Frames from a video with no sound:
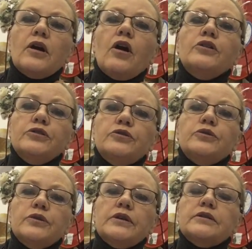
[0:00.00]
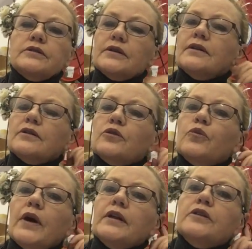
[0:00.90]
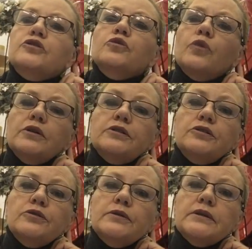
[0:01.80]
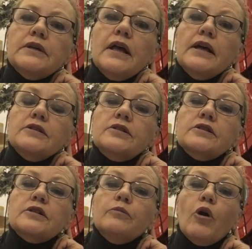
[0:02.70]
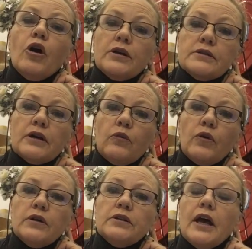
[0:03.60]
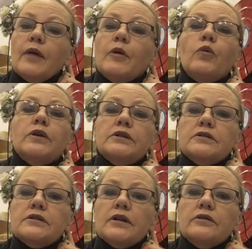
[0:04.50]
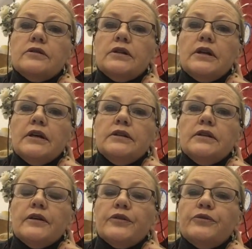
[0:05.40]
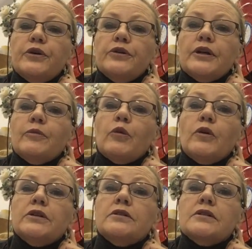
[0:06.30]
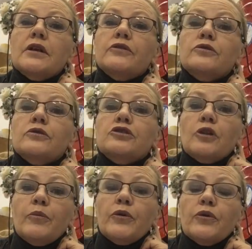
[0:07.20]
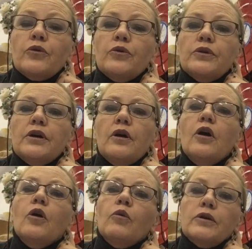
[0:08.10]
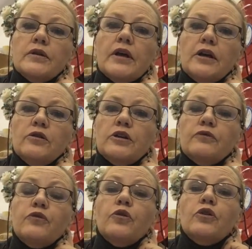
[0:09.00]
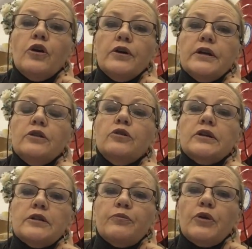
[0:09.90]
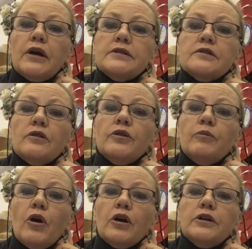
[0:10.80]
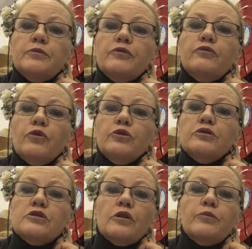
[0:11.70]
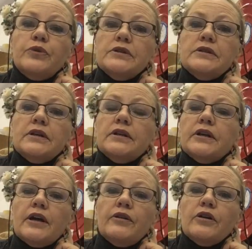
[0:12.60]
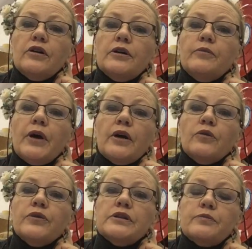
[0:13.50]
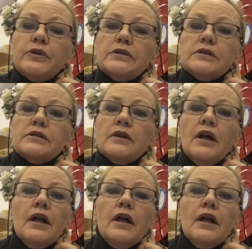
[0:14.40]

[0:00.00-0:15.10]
are you doing it the way that you want to do it? Is this the market I want? Am I wanting to sell to the lady down the road? Am I wanting to sell to the shop on the corner? What are they looking for? Go in, look at the prices on the market before you start printing and carrying on and buying all these printers.